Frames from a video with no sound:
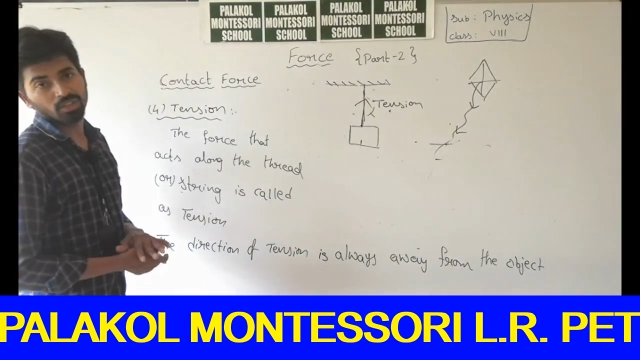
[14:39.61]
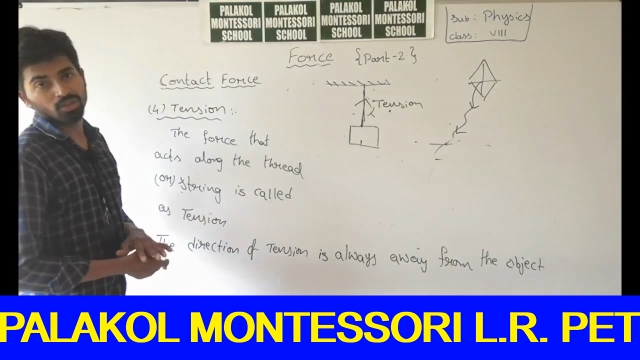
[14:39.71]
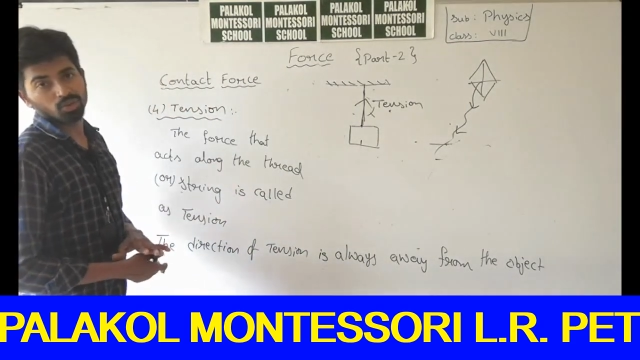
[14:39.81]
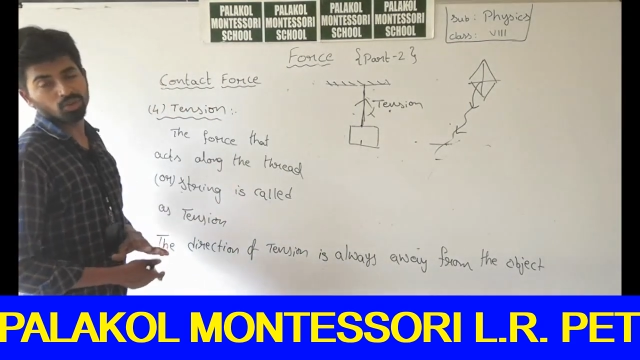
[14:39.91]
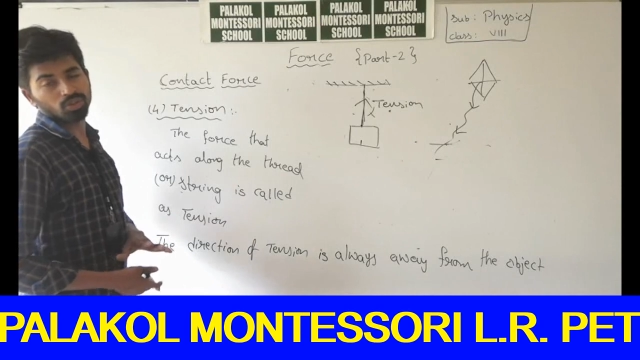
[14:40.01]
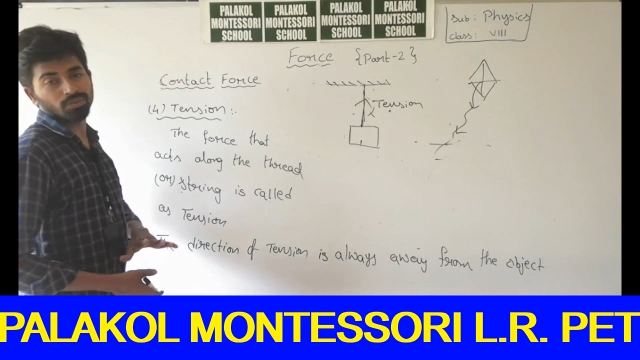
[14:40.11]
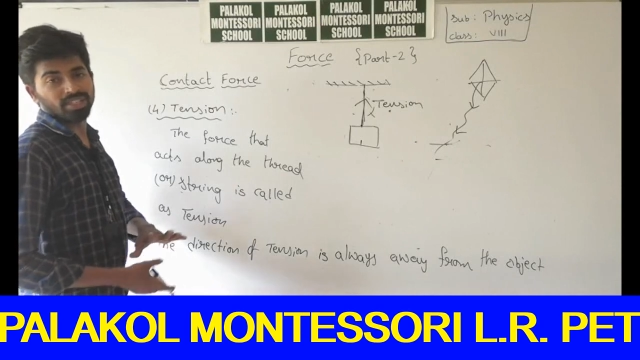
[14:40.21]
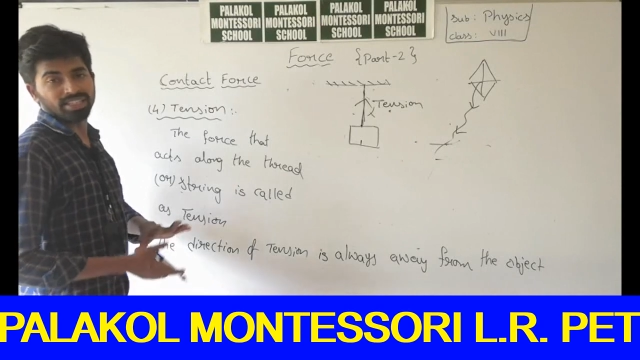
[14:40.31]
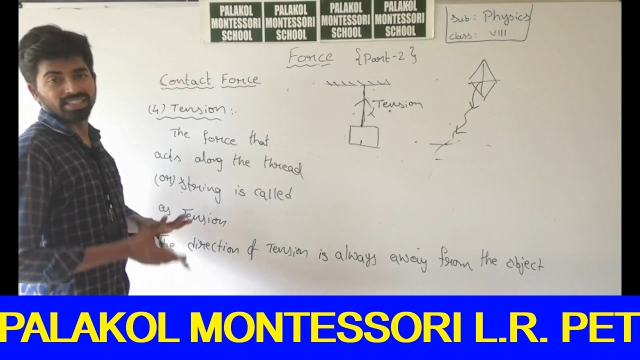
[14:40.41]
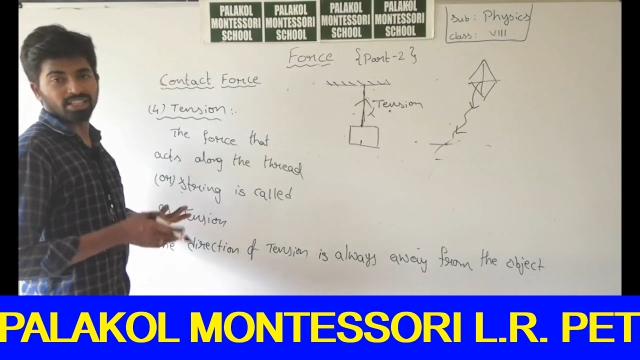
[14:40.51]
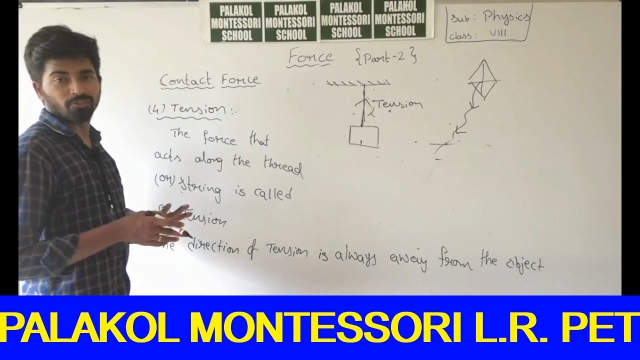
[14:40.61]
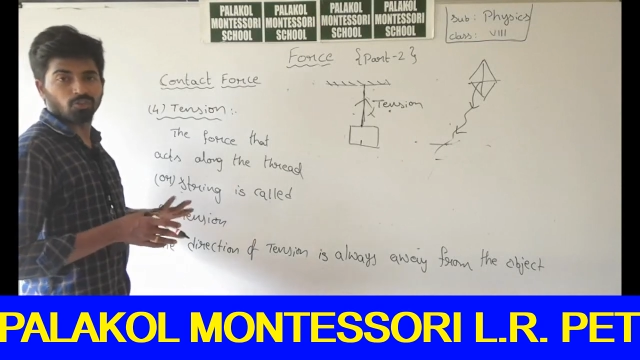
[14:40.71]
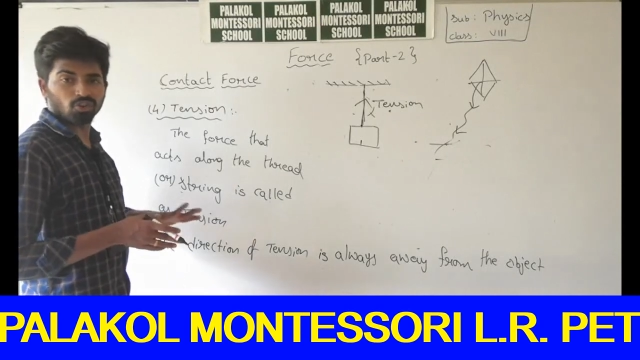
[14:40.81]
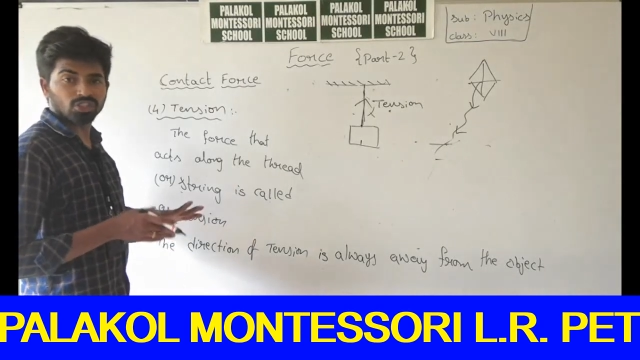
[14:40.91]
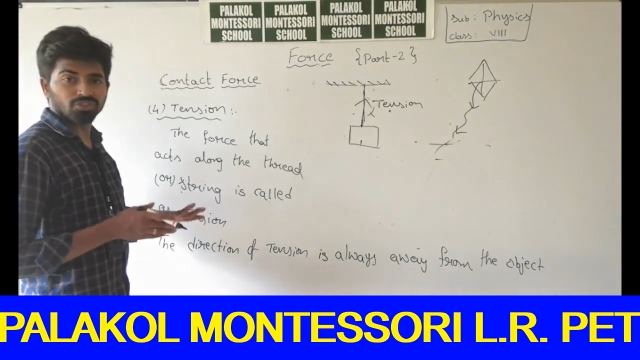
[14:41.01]
So, the
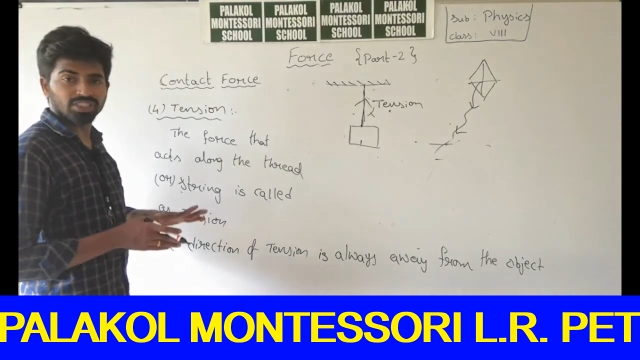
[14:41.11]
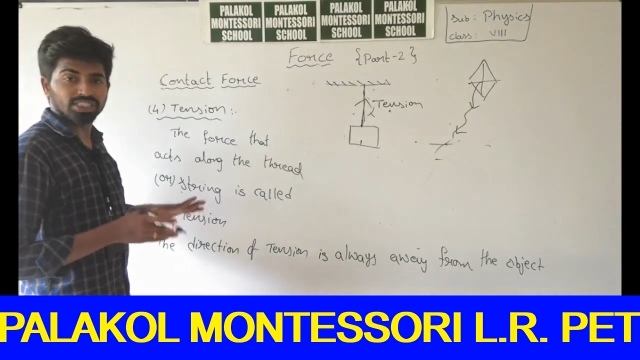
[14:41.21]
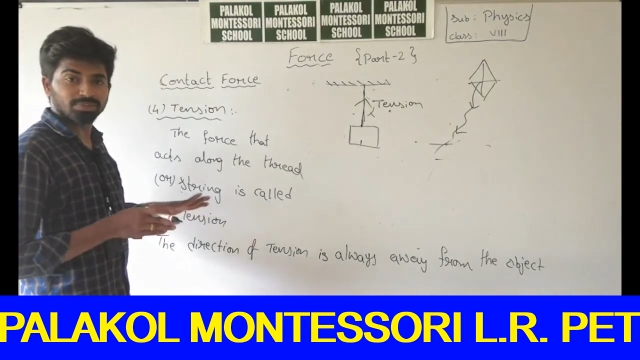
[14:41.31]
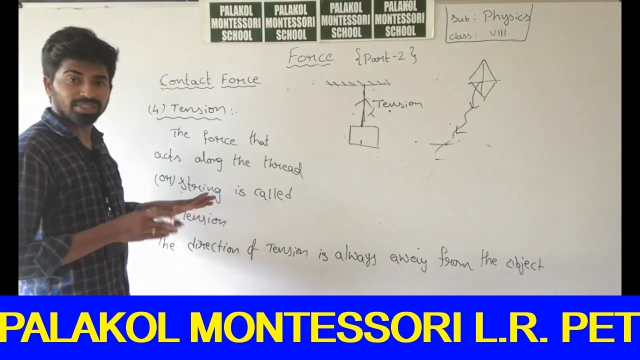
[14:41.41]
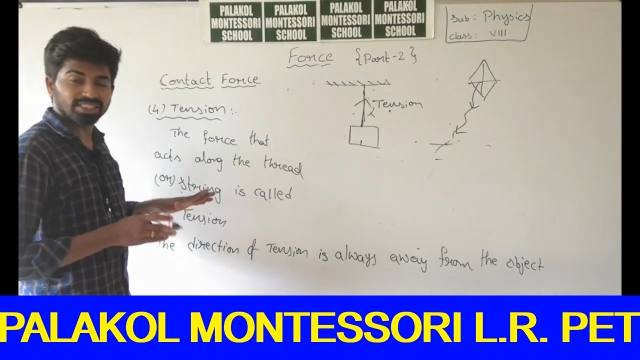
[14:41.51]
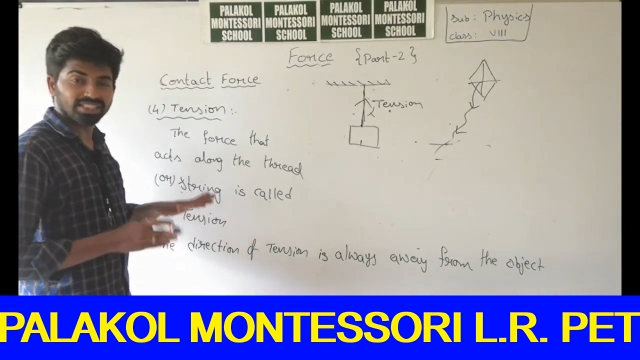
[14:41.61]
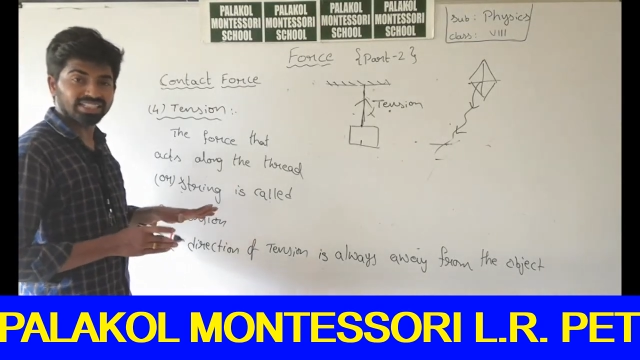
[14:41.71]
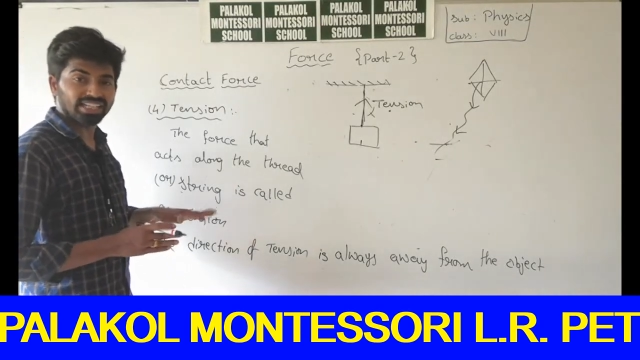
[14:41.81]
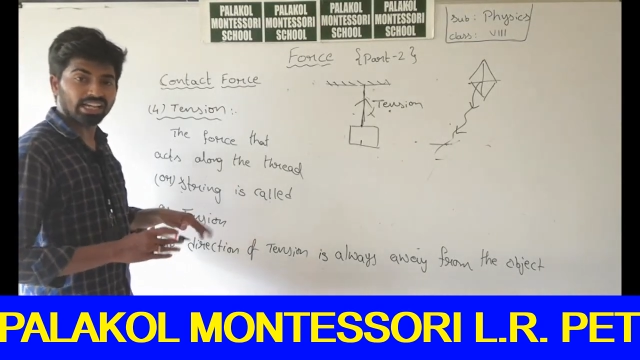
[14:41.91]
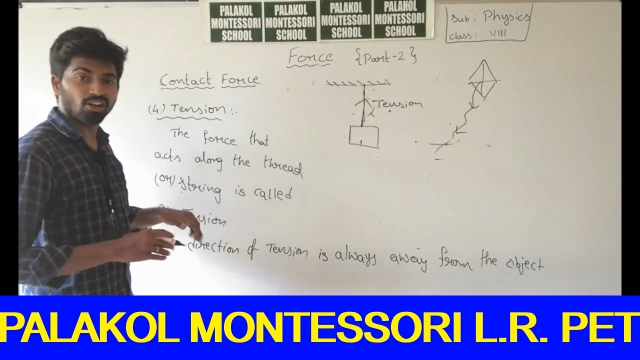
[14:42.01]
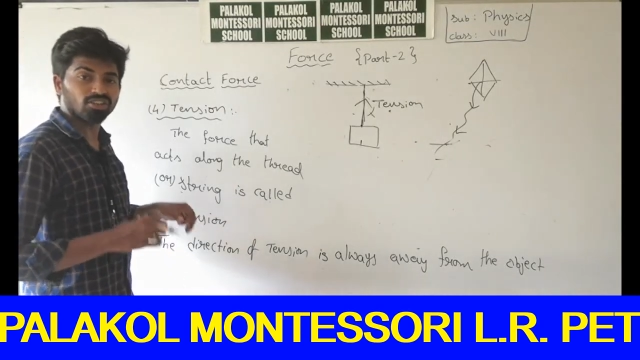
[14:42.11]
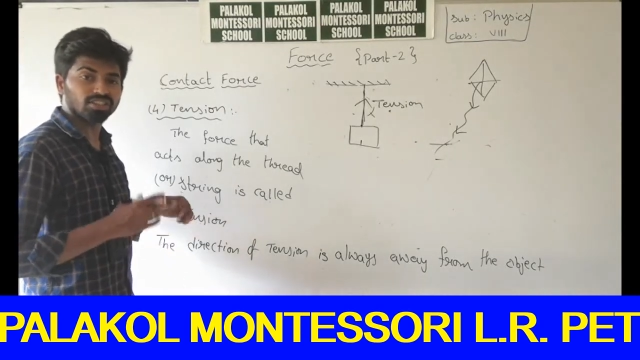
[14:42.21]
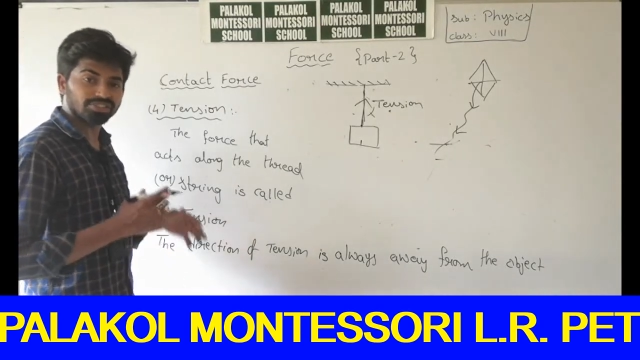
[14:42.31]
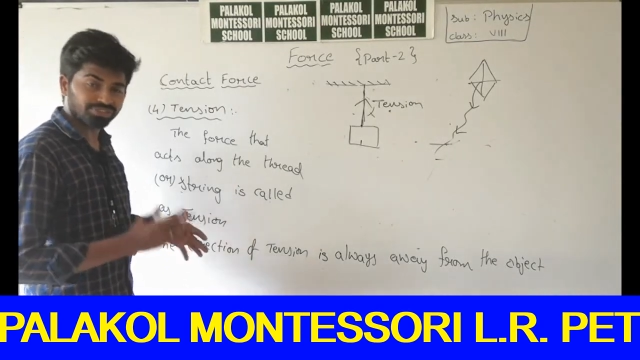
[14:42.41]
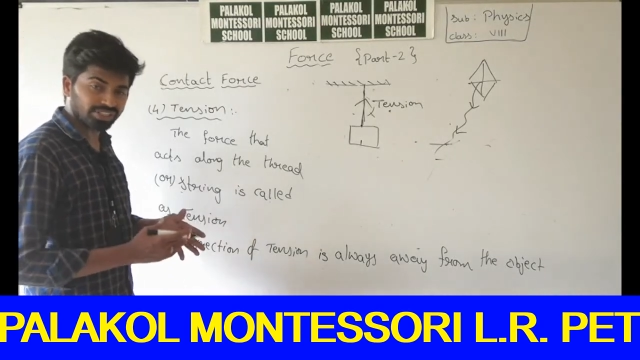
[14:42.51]
force which is presented along the
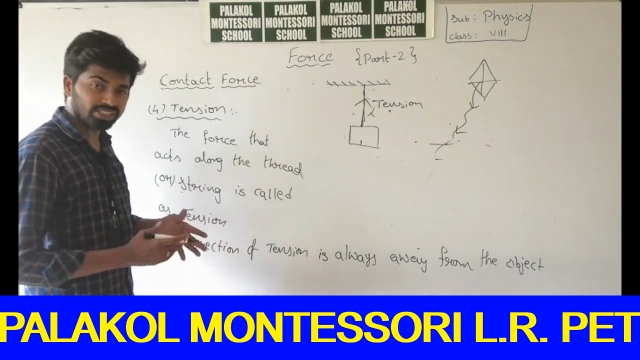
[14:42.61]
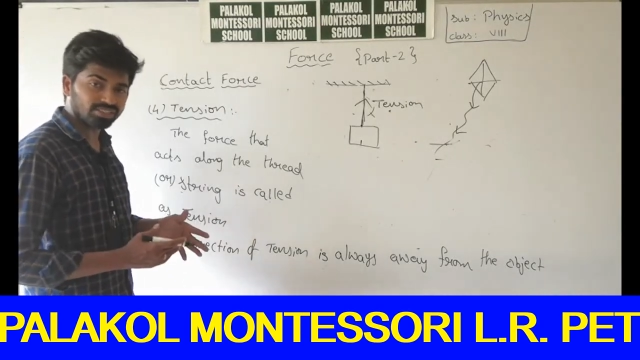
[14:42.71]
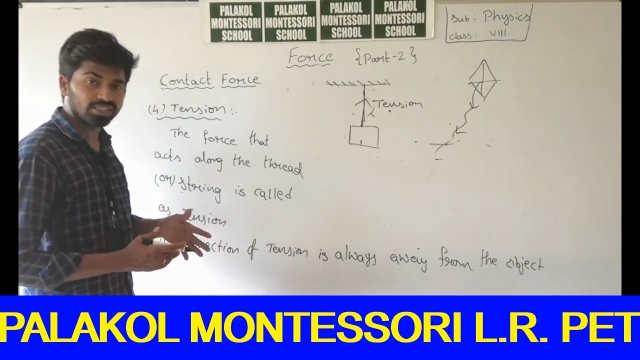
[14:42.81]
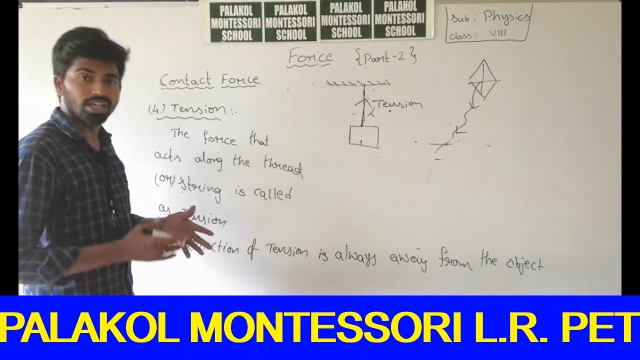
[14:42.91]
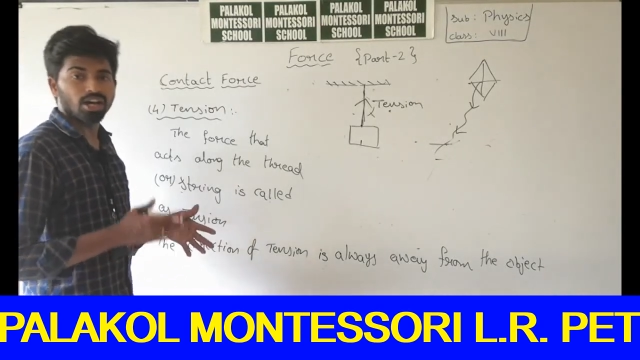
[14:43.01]
strings